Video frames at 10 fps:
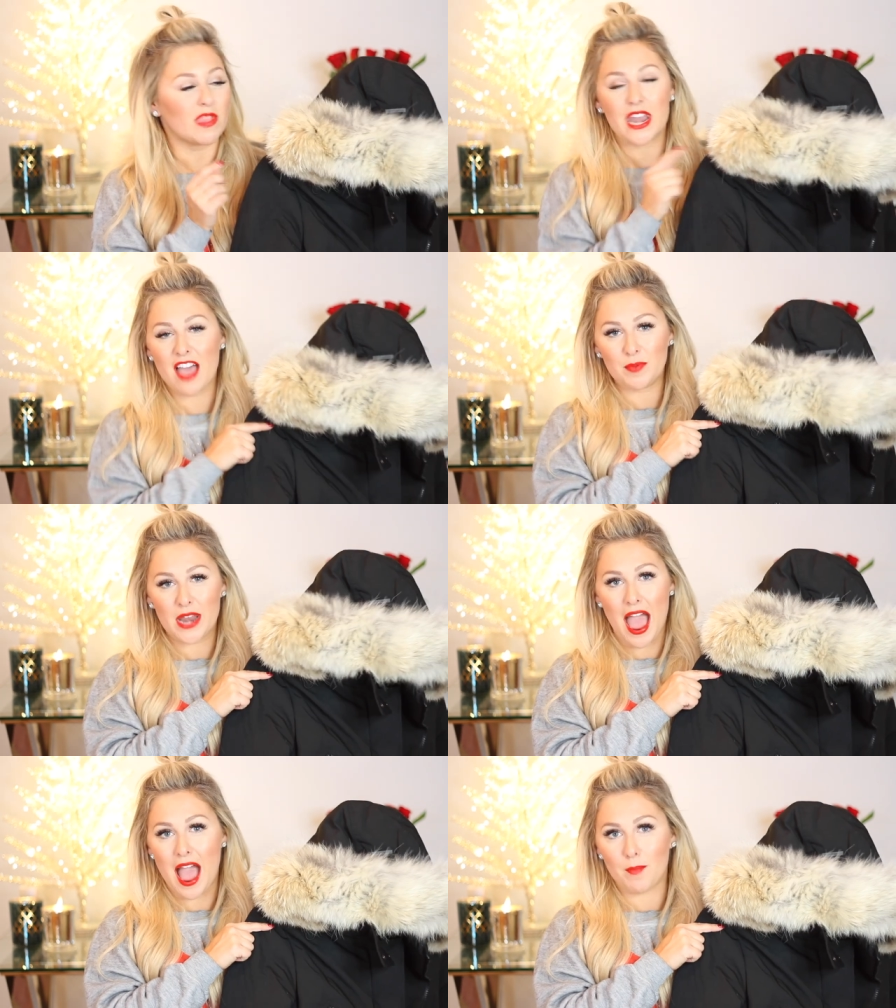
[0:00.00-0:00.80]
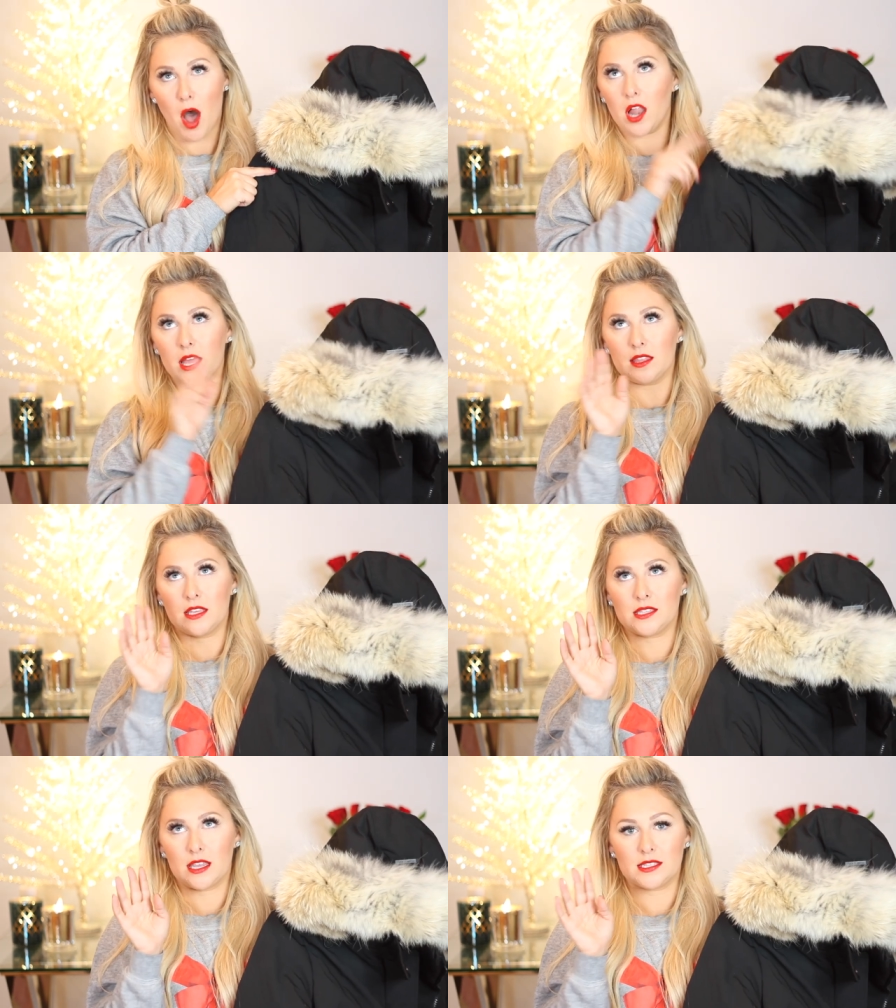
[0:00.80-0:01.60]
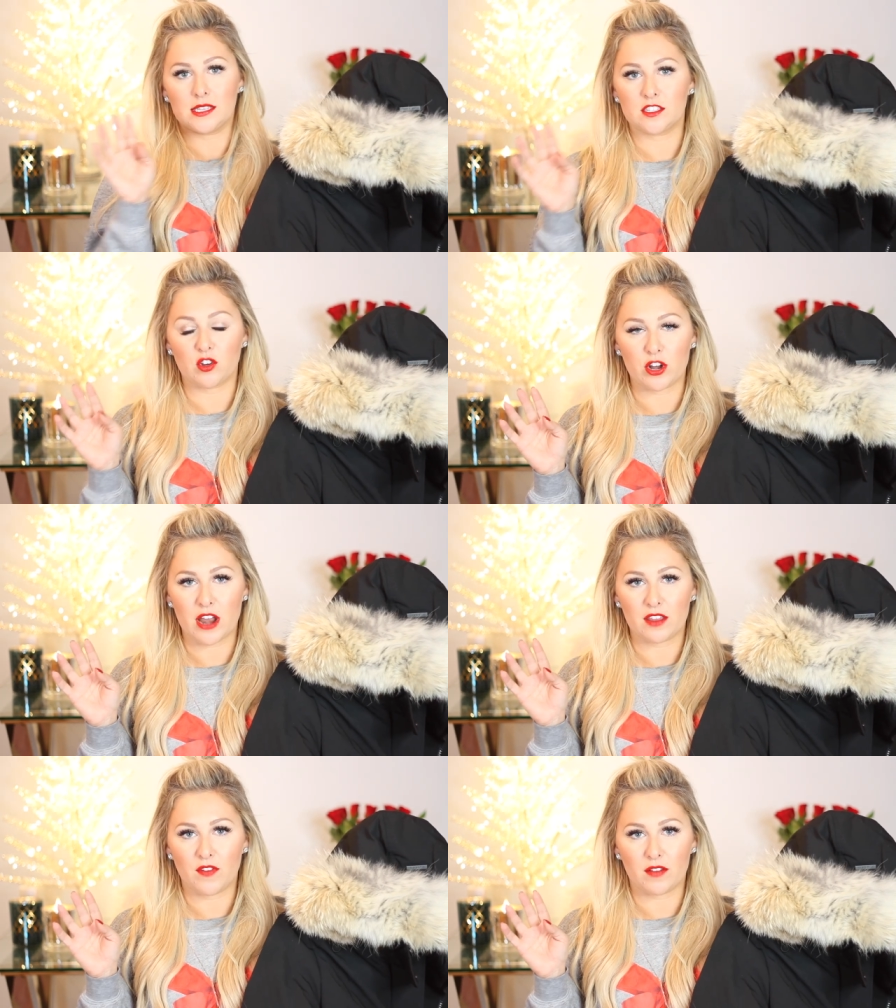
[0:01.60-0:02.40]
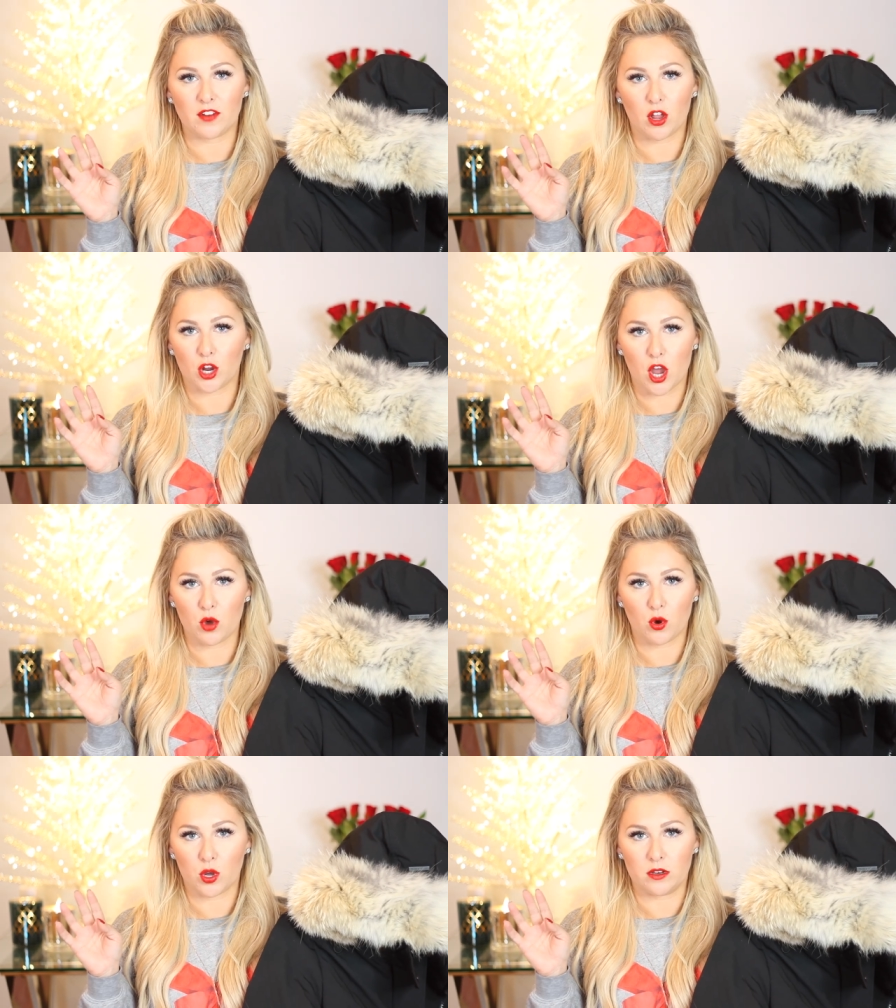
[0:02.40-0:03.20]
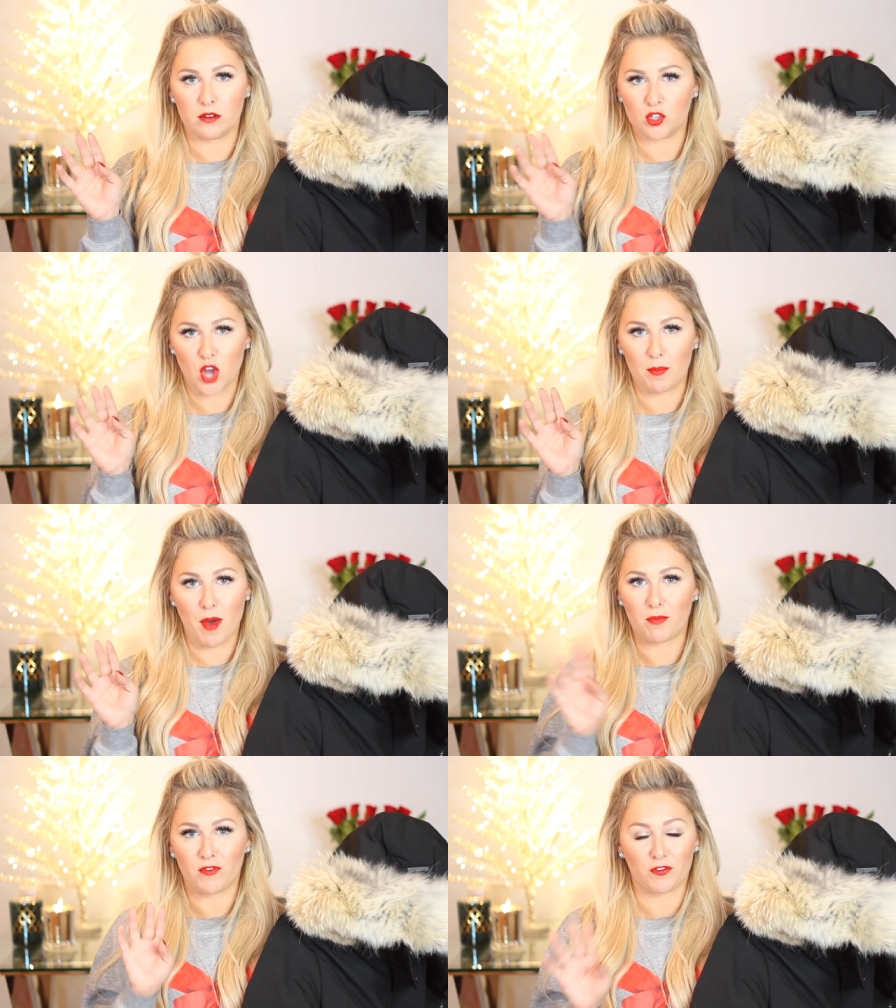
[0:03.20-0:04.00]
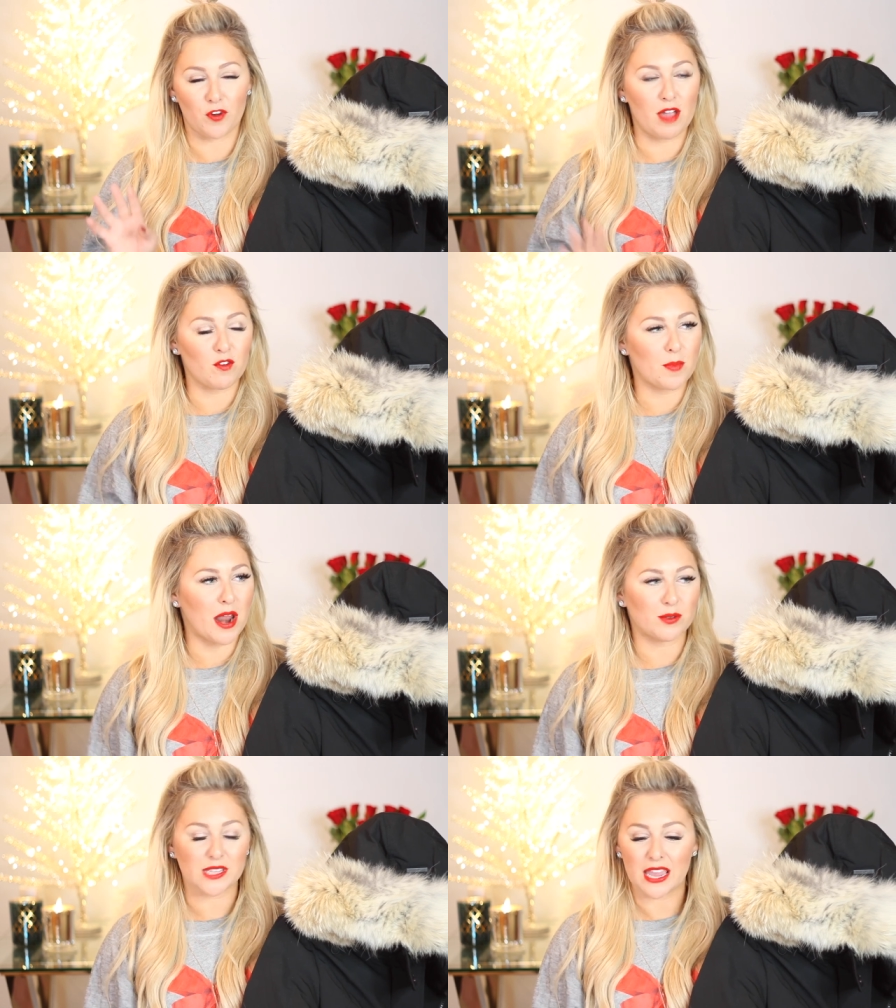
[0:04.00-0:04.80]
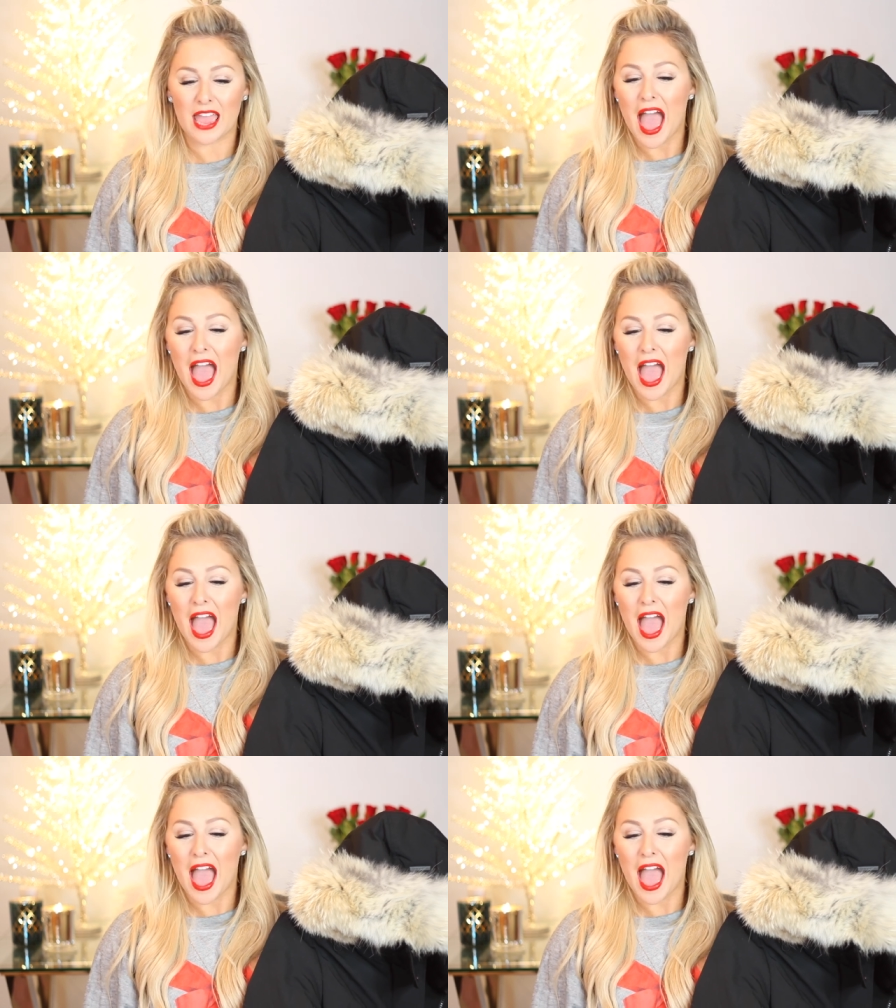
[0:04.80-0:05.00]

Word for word: And I've been eyeballing this like six hundred ninety-five dollar coat on Shopbop for forever, but I was like,